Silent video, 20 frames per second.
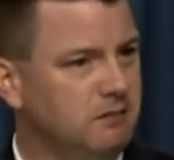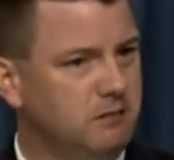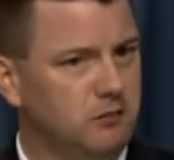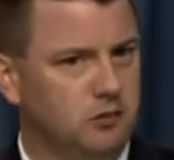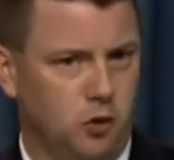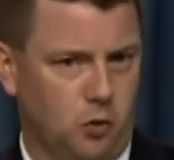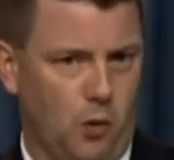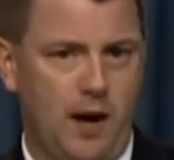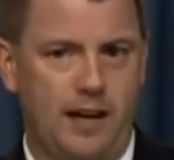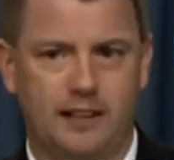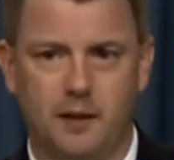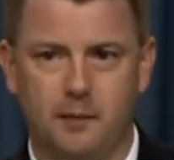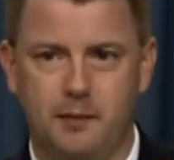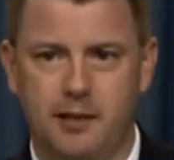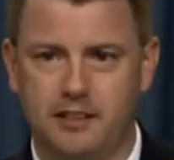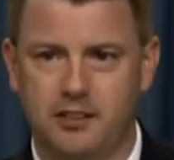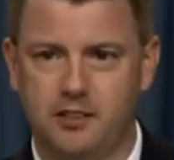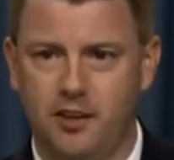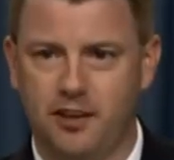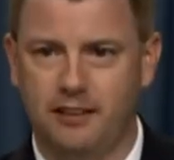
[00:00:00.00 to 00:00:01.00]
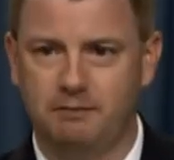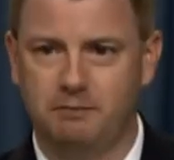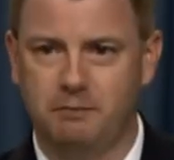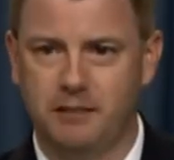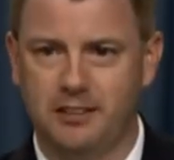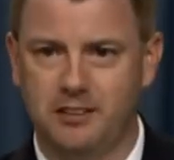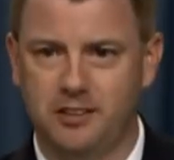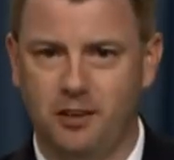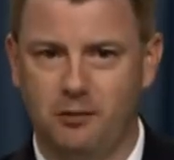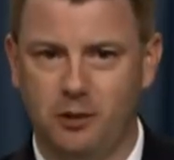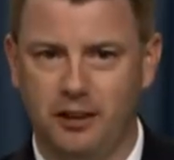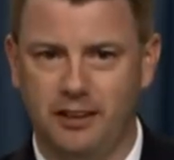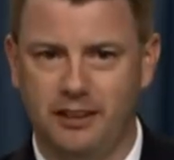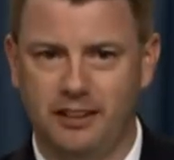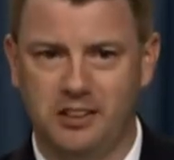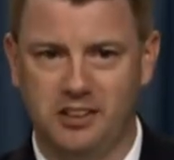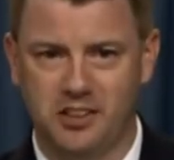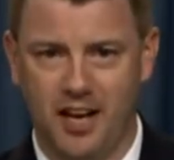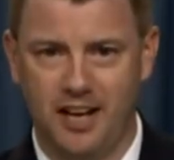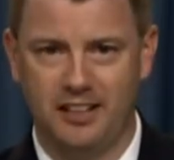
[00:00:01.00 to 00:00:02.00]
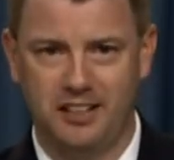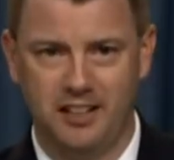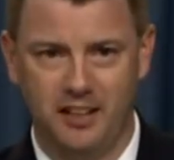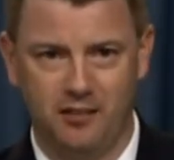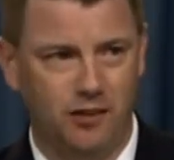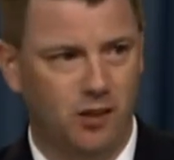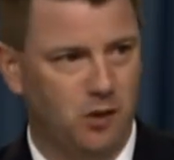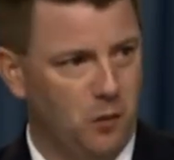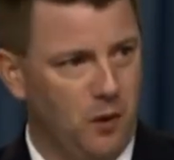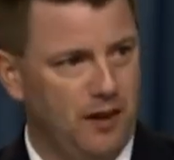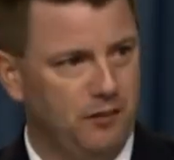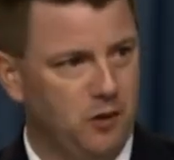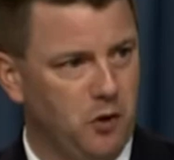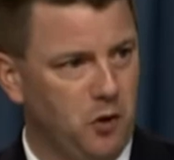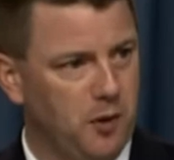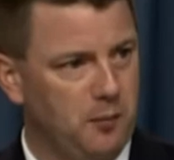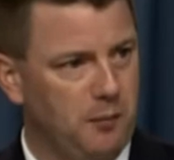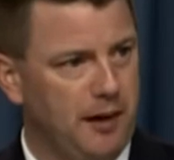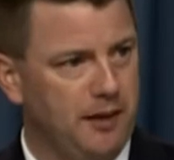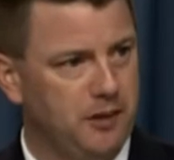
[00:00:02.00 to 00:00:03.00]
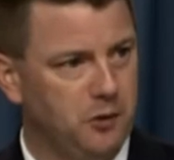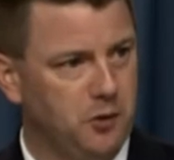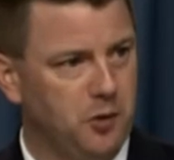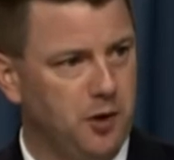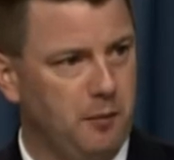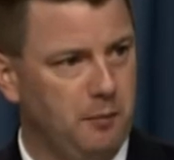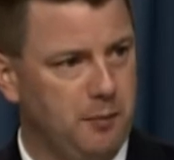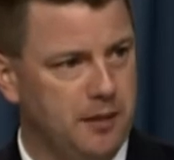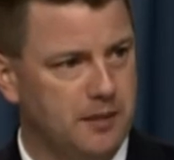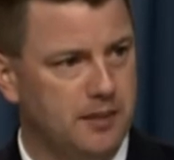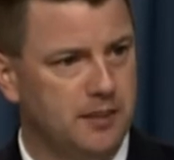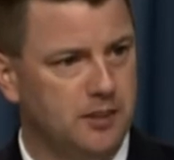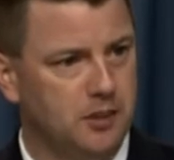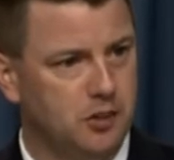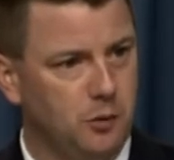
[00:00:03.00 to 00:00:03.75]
great. I mean, that's not really a scientific way of going about doing our business.